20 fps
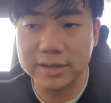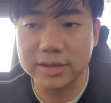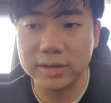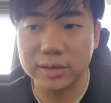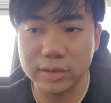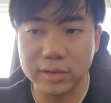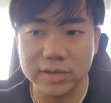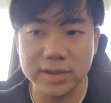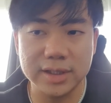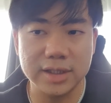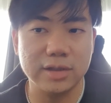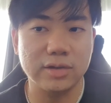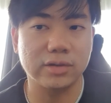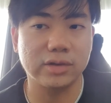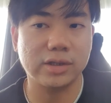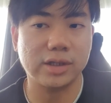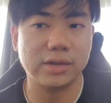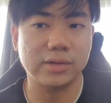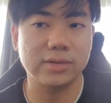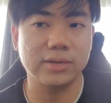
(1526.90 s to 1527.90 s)
Loci
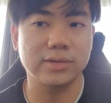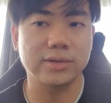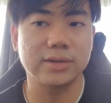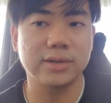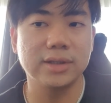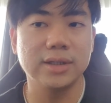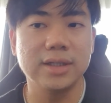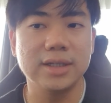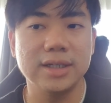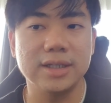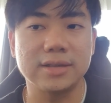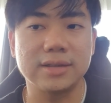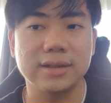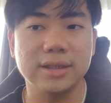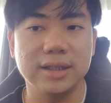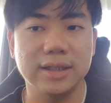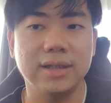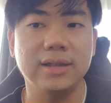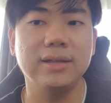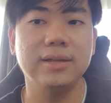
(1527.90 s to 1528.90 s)
Contractus is
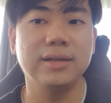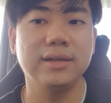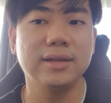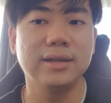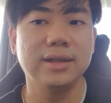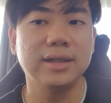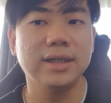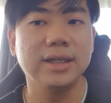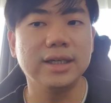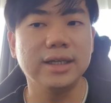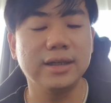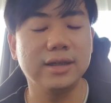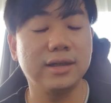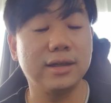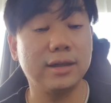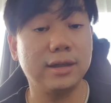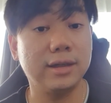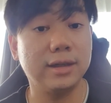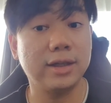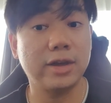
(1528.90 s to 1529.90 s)

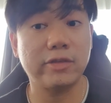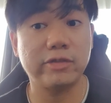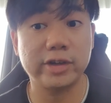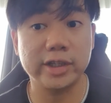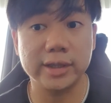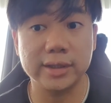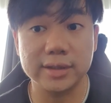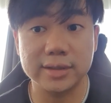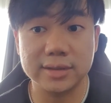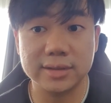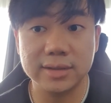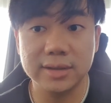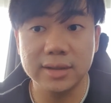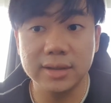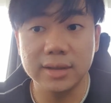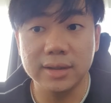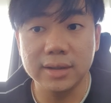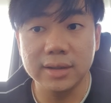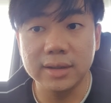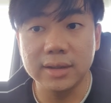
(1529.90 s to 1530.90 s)
irrelevant.
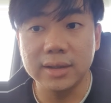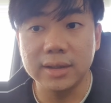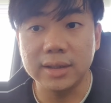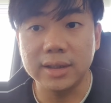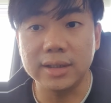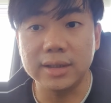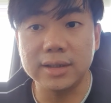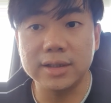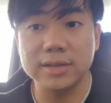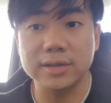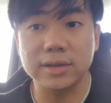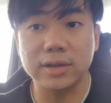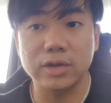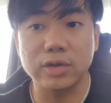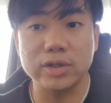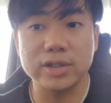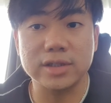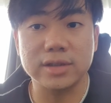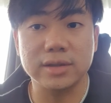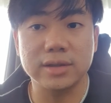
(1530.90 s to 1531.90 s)
It is
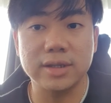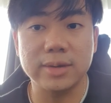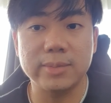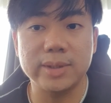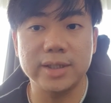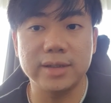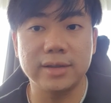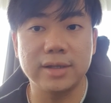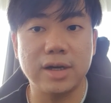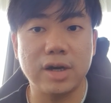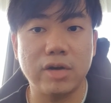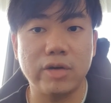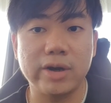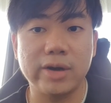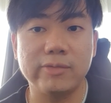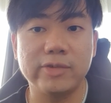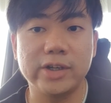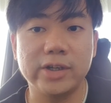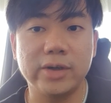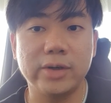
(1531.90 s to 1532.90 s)
questionable,
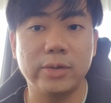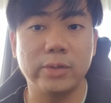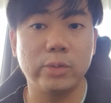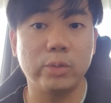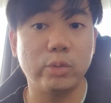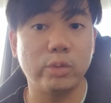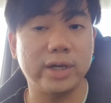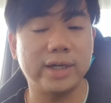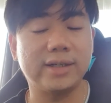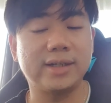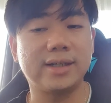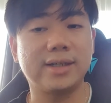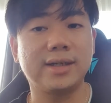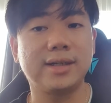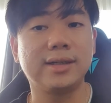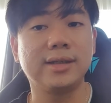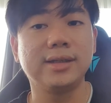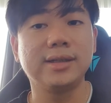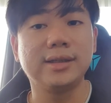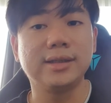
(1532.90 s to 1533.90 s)
however,
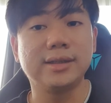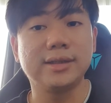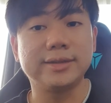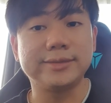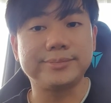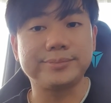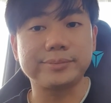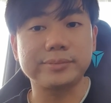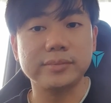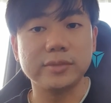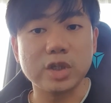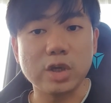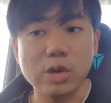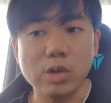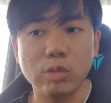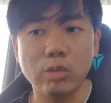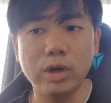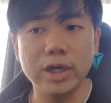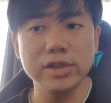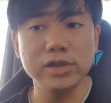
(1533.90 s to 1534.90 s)
whether
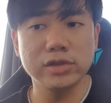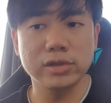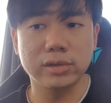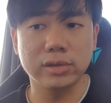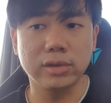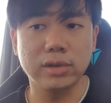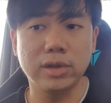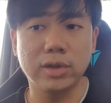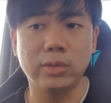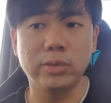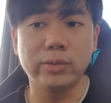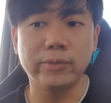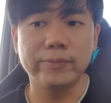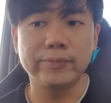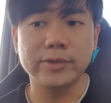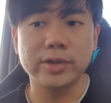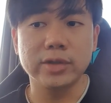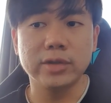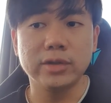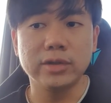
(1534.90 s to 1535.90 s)
one should go
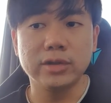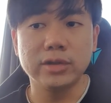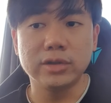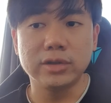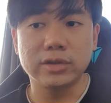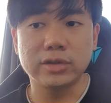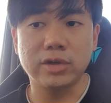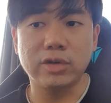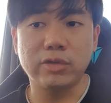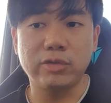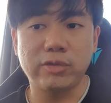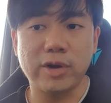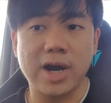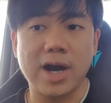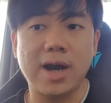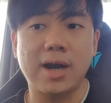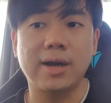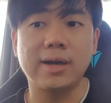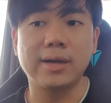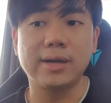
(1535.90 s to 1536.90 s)
so
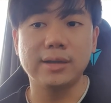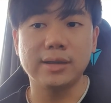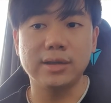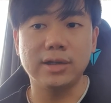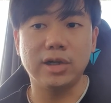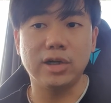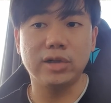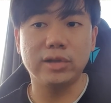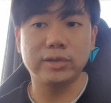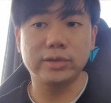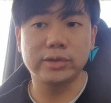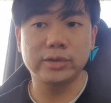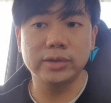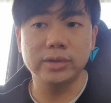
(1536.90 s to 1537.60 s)
far, although